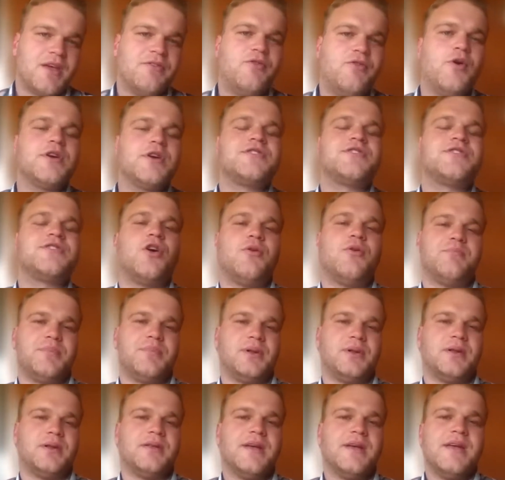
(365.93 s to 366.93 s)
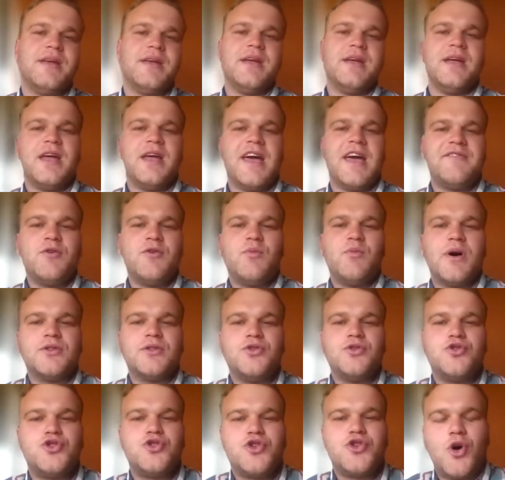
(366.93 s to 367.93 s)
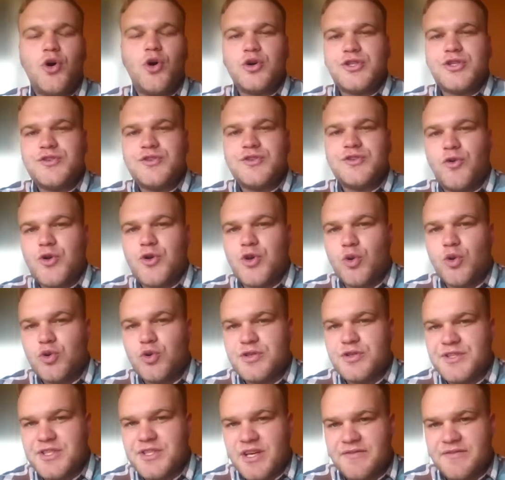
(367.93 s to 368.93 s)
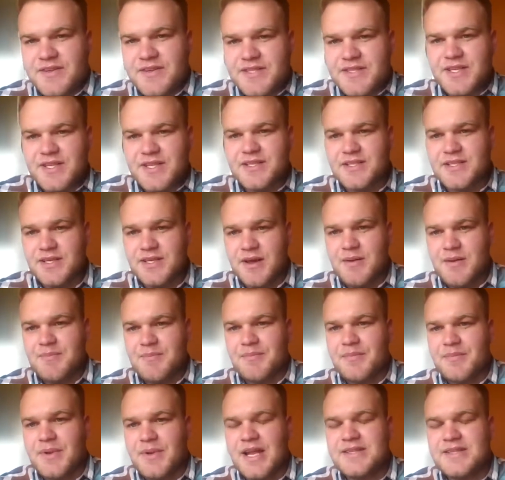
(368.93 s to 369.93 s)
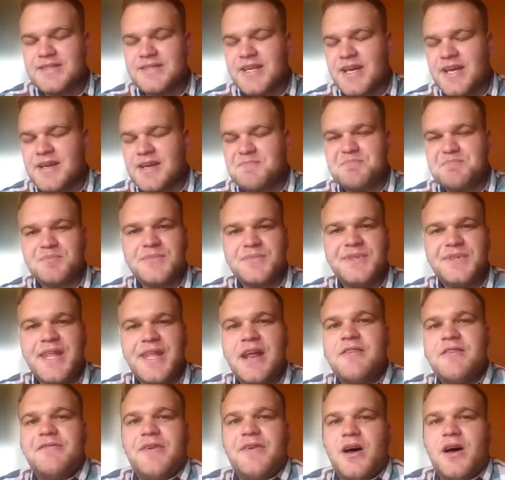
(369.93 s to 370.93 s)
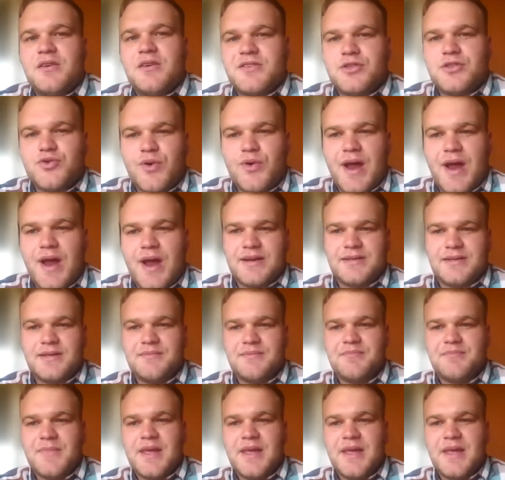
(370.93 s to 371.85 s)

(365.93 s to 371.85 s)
For example, if you want to charge for your services, let's say 10,000 Rand,